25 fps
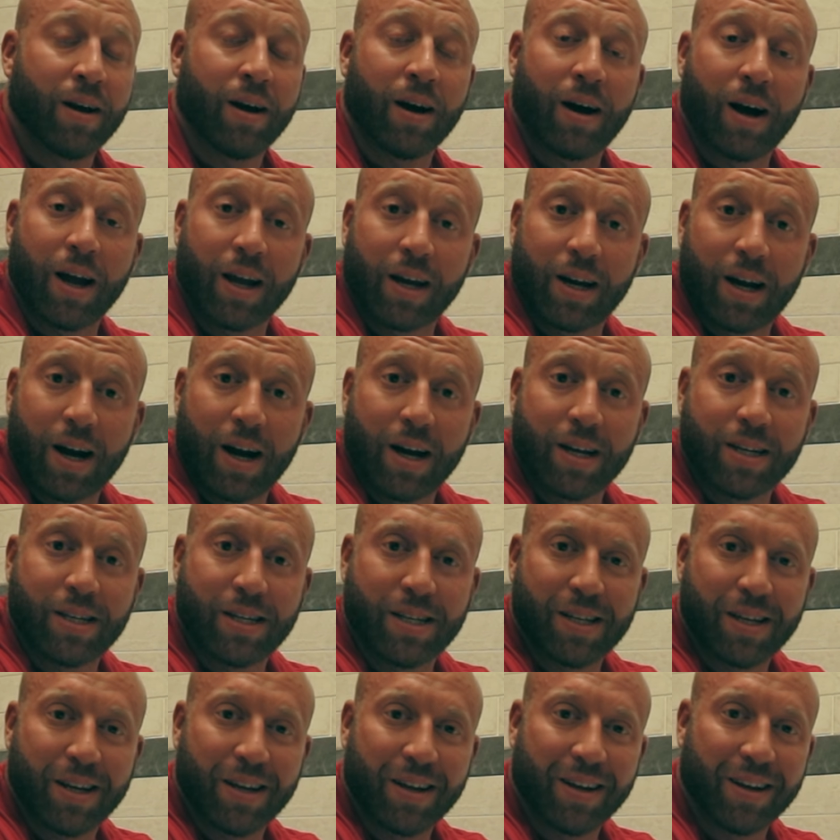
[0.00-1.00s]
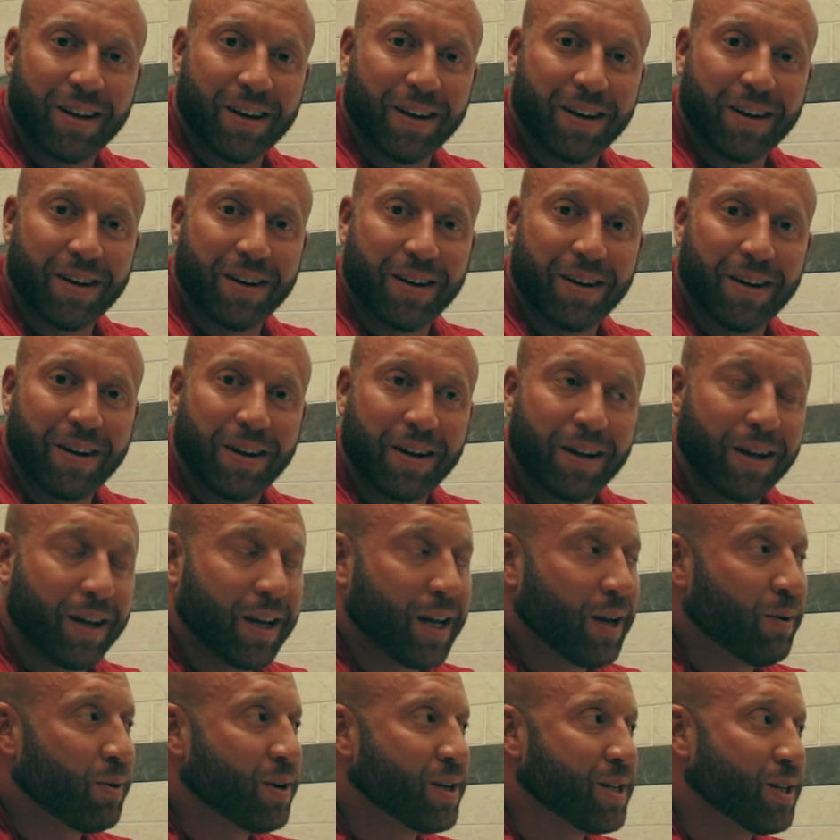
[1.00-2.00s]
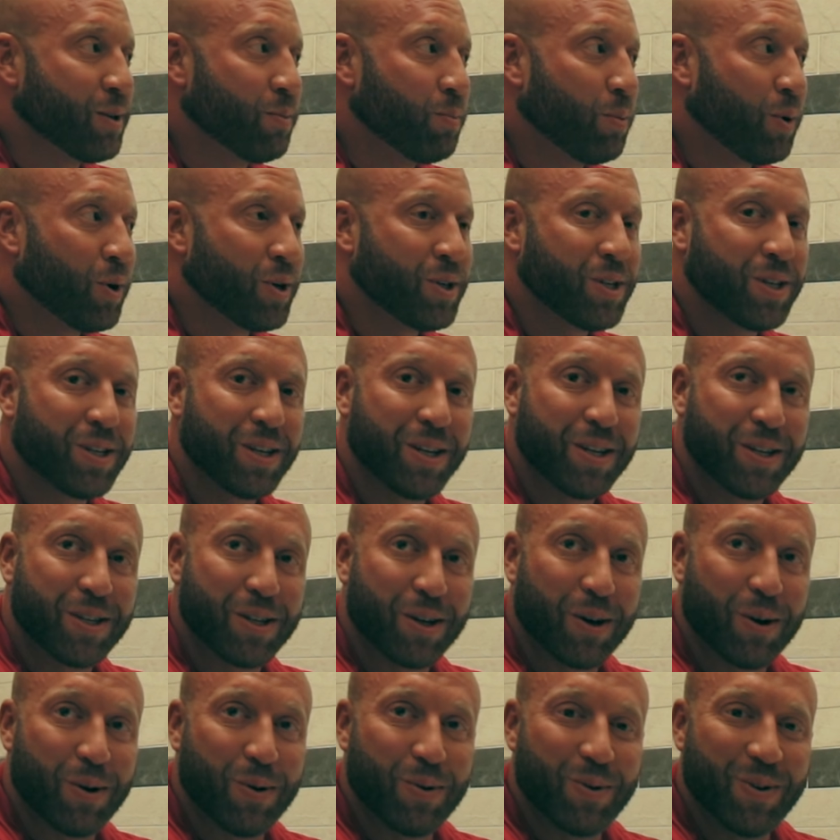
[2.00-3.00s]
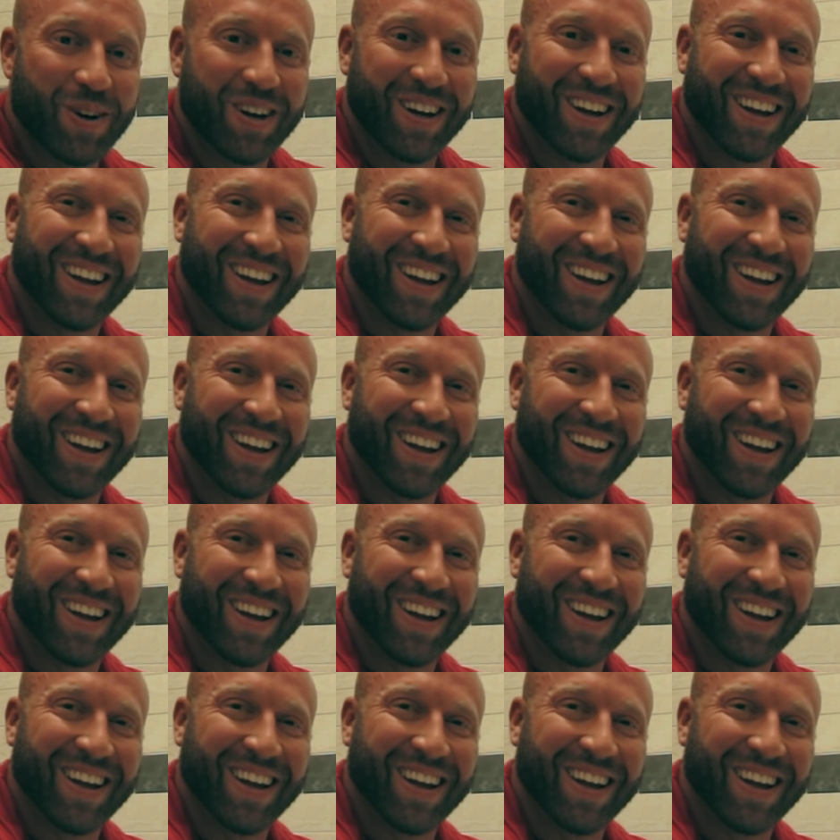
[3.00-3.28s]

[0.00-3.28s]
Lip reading: Hi guys, here is the boss, so